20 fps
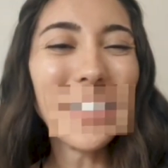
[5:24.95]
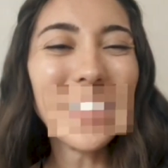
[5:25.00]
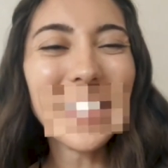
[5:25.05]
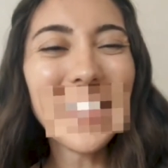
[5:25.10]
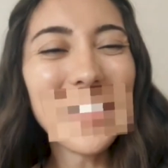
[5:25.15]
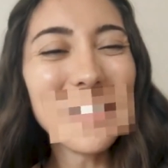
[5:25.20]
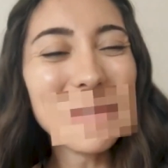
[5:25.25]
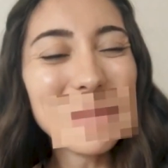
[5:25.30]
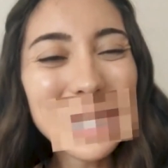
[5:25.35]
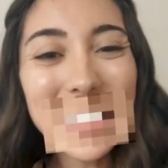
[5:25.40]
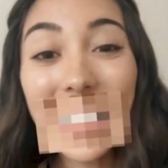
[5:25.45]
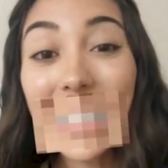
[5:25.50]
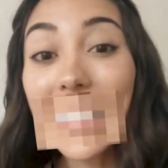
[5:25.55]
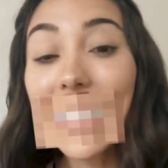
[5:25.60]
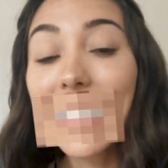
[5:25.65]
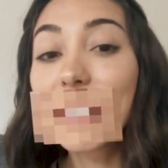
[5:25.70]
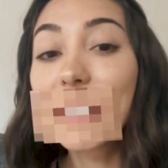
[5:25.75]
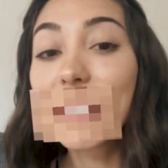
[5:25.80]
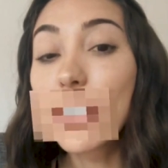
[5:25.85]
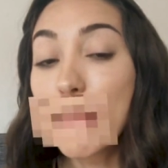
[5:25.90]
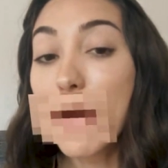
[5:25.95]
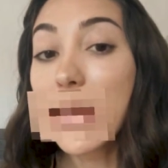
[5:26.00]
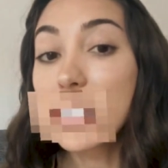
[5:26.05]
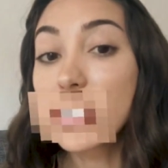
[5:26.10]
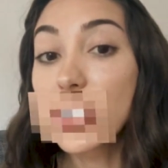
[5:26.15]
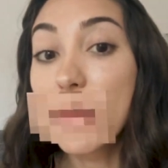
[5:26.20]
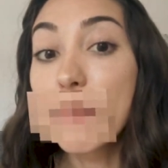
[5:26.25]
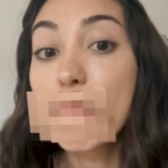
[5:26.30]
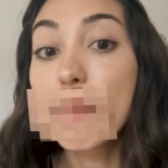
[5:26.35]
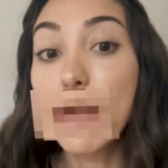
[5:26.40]
when it comes to the
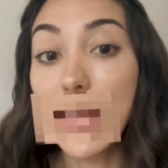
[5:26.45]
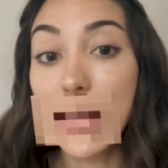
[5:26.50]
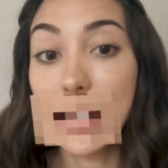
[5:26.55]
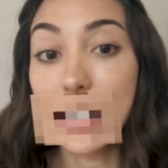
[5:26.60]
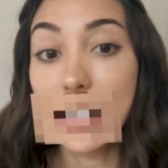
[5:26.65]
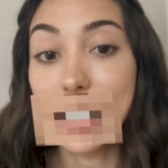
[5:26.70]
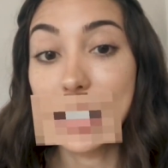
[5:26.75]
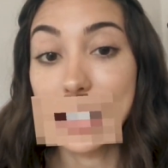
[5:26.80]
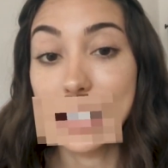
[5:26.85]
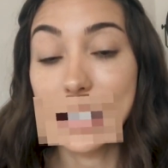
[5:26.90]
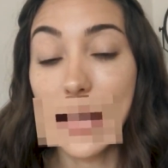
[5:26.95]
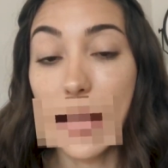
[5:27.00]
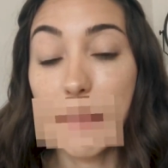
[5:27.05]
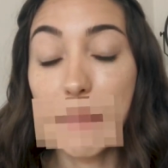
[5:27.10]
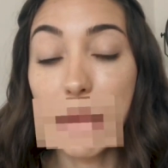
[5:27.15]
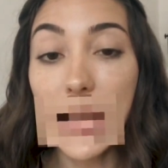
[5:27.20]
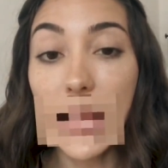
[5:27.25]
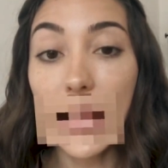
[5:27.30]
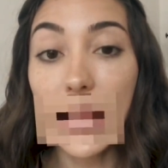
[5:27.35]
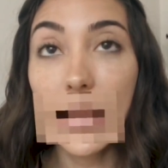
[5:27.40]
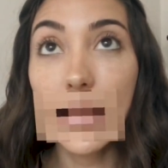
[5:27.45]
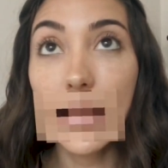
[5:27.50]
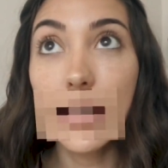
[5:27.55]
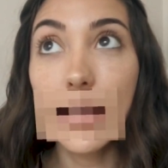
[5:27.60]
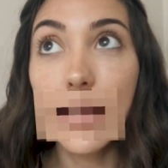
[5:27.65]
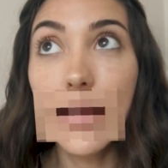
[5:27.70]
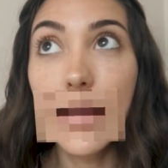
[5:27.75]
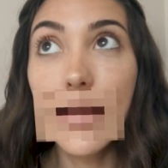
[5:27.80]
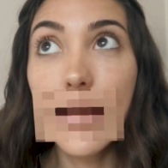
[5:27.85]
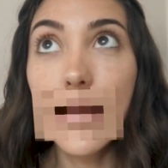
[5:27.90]
information being
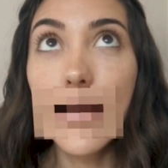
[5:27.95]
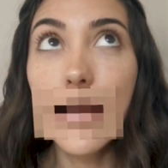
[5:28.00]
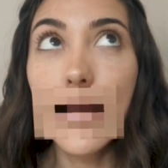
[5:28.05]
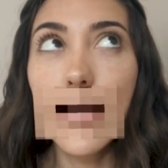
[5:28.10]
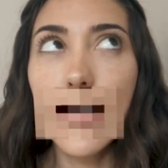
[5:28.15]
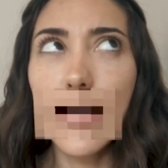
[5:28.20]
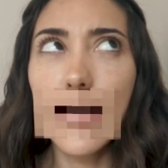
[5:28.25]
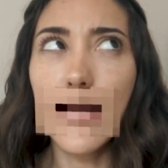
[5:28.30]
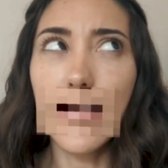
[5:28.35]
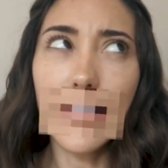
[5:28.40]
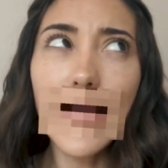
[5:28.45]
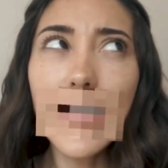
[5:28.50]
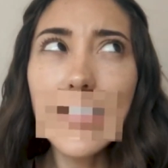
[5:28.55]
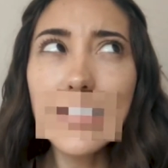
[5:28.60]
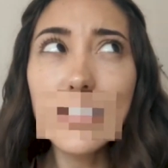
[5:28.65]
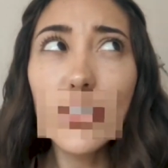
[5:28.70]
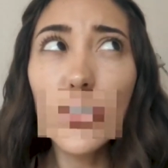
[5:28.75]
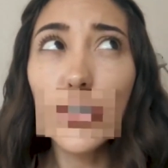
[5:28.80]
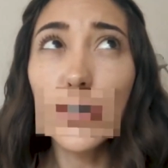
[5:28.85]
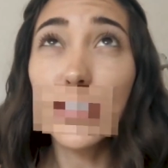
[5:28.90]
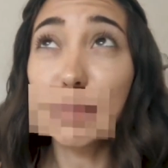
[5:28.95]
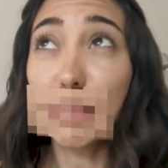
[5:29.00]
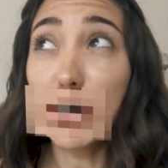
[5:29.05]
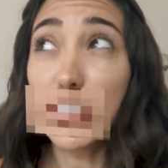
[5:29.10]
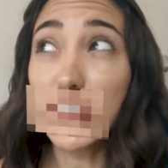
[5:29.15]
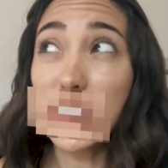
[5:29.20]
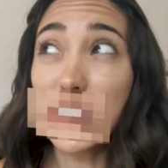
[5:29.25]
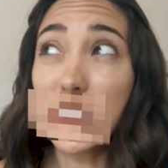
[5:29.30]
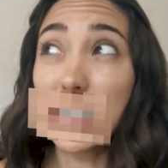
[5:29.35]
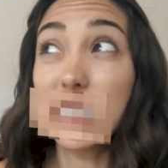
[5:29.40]
disseminated, unless you're the
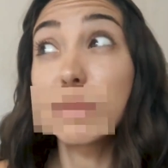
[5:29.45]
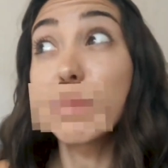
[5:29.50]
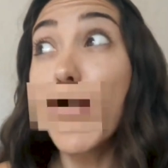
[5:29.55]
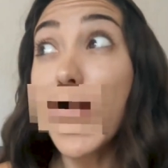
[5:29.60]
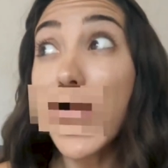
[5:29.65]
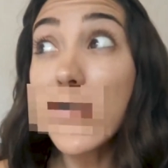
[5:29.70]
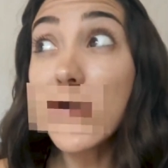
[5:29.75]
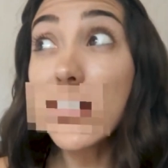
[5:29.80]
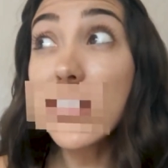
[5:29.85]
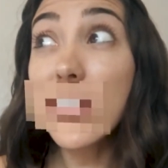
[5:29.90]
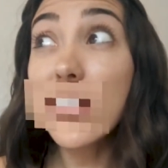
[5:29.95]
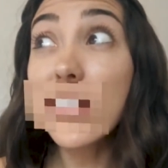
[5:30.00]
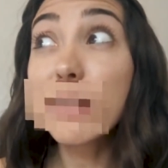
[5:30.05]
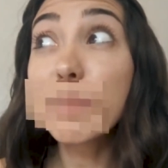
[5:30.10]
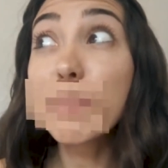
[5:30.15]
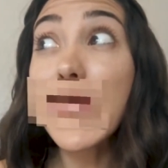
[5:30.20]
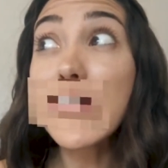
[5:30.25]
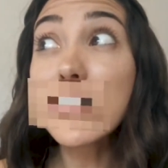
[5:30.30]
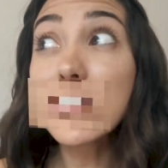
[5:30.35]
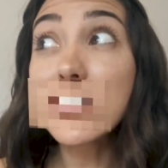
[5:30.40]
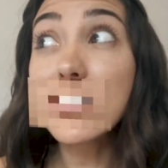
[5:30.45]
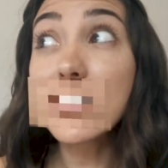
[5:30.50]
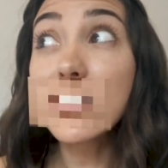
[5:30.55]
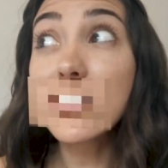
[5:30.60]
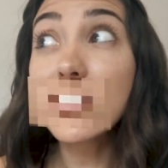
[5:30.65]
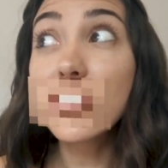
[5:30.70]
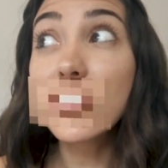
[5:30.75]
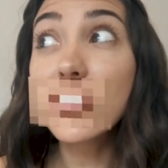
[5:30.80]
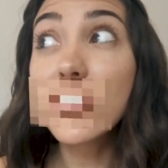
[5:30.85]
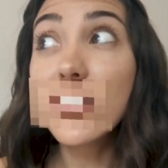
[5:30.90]
person starting the
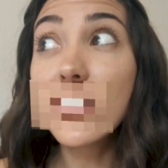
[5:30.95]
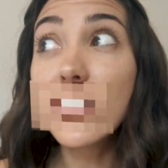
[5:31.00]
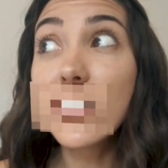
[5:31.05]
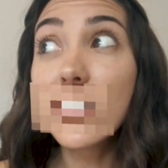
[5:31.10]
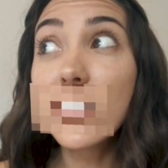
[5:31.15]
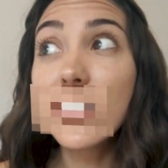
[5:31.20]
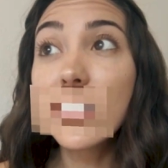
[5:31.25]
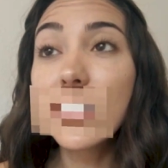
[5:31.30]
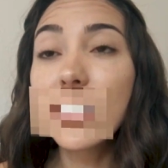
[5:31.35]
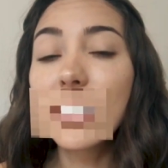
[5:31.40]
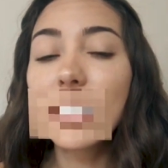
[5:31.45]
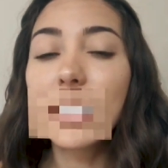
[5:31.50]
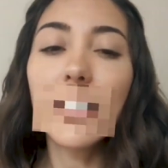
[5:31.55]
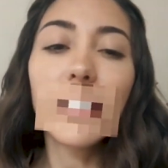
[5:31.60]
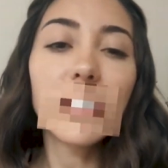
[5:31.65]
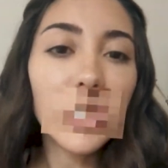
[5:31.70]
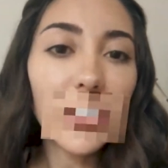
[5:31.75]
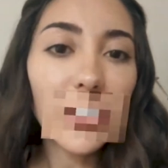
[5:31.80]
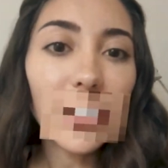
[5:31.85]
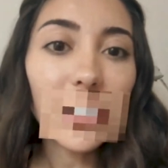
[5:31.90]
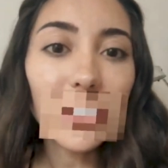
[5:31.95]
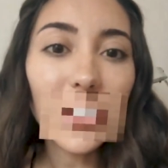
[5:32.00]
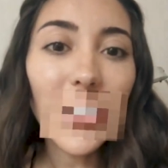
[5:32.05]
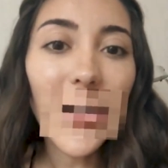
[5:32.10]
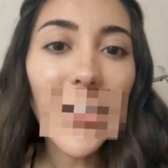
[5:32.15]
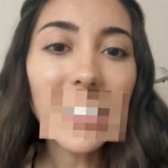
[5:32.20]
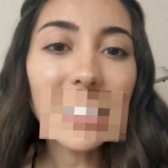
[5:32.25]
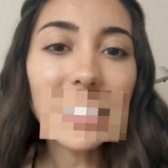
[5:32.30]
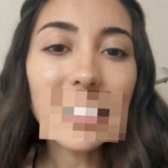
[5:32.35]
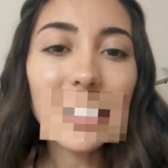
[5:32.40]
message, there's a good
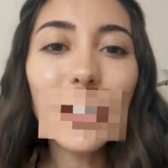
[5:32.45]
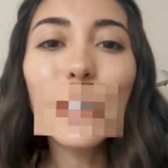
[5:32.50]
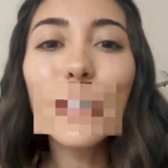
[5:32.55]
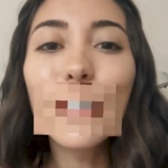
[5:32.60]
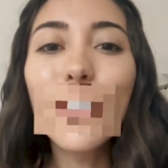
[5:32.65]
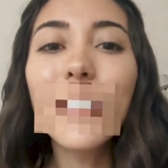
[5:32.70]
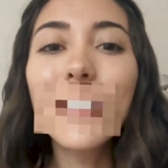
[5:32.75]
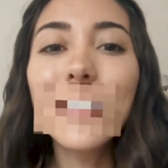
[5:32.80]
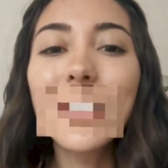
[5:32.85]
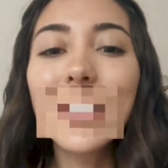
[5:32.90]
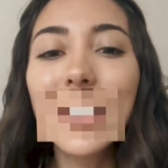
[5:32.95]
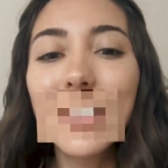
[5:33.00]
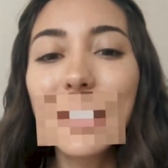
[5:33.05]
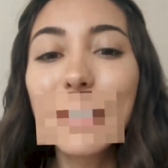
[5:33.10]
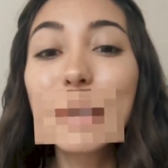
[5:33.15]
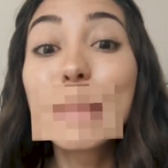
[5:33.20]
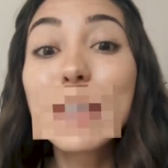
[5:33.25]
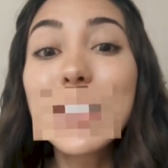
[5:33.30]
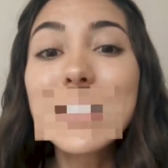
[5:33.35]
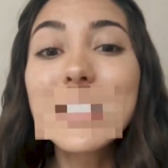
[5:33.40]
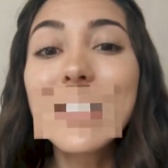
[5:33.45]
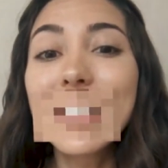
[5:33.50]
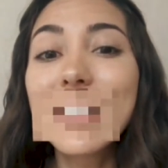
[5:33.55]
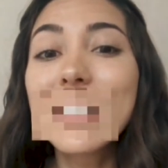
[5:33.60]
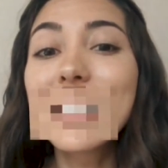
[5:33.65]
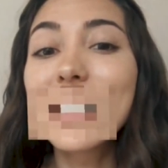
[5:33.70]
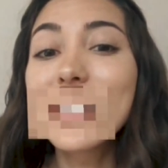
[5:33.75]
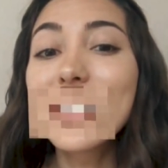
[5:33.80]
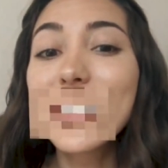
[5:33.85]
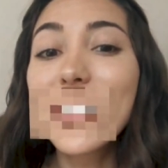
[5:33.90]
chance you'll already have
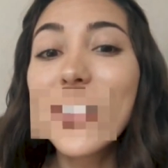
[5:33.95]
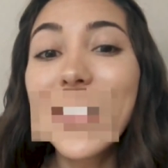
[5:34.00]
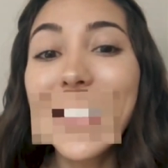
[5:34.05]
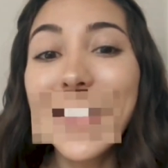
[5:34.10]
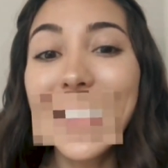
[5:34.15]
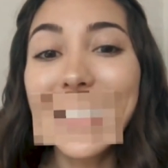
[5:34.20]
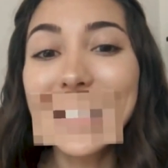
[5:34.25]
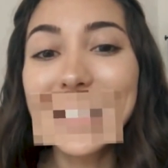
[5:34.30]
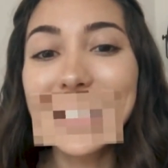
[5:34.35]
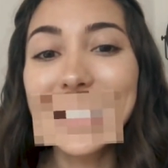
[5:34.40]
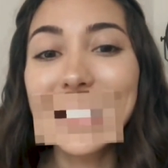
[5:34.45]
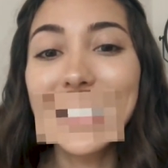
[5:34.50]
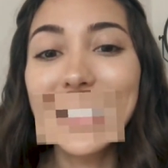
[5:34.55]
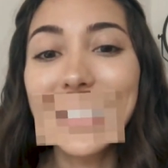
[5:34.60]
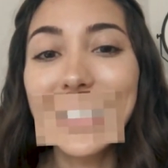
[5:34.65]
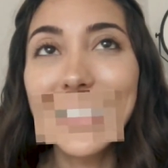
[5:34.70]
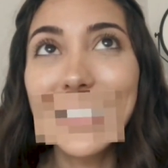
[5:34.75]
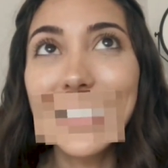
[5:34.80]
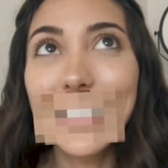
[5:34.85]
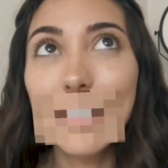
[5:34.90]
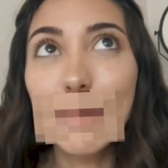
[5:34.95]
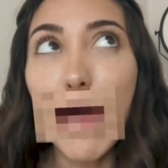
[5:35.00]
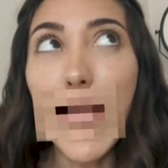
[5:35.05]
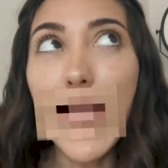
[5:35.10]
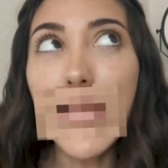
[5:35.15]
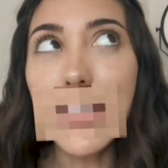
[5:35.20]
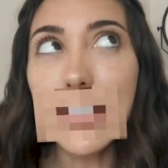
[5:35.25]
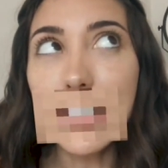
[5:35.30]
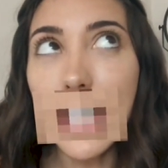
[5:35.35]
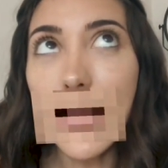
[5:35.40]
misunderstood it by
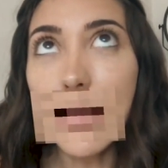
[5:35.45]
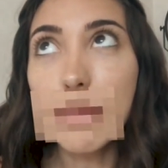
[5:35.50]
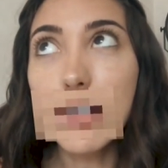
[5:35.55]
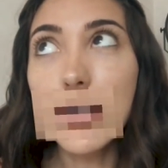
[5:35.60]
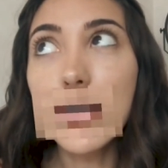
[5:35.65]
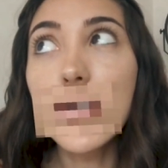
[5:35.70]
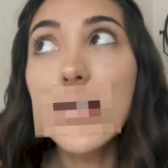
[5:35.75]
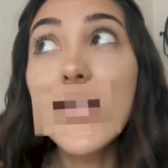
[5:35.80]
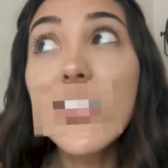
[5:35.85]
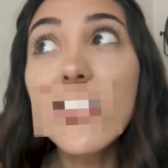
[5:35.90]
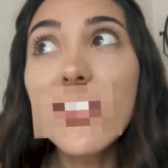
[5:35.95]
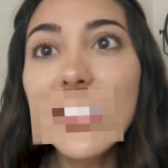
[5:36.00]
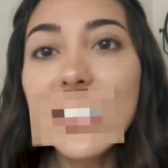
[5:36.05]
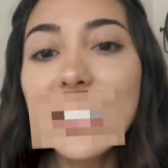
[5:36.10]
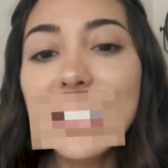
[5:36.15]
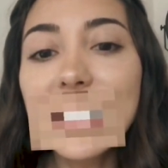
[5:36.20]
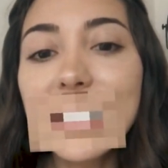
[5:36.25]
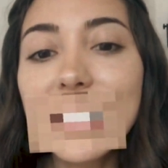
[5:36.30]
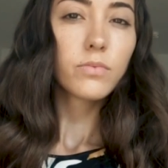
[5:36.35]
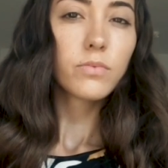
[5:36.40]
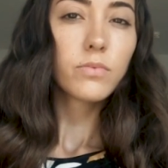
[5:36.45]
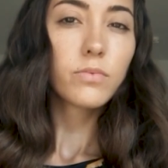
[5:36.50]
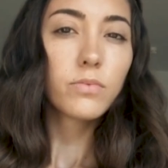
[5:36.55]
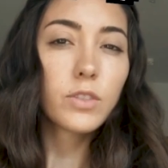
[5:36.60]
the time you hear it.